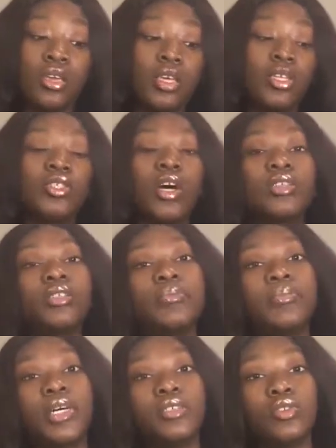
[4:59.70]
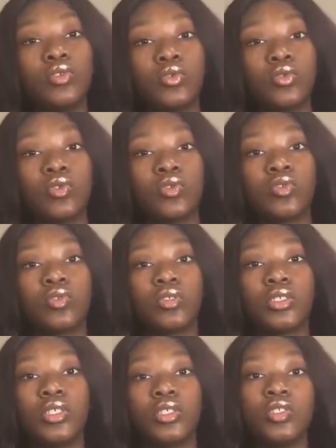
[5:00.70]
Get y'all some bundles.
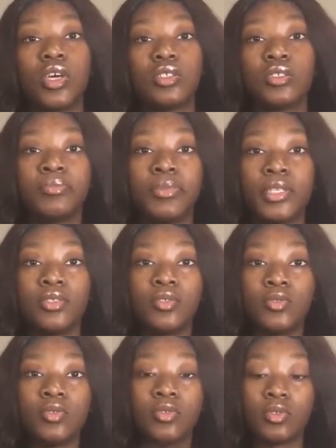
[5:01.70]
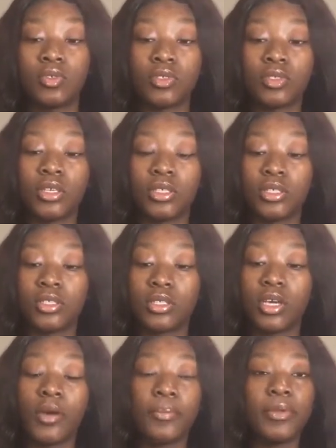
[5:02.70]
Get y'all some bundles. Because this
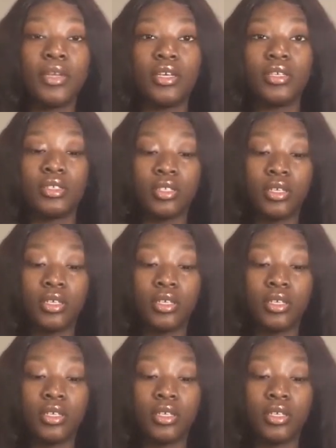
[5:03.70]
company is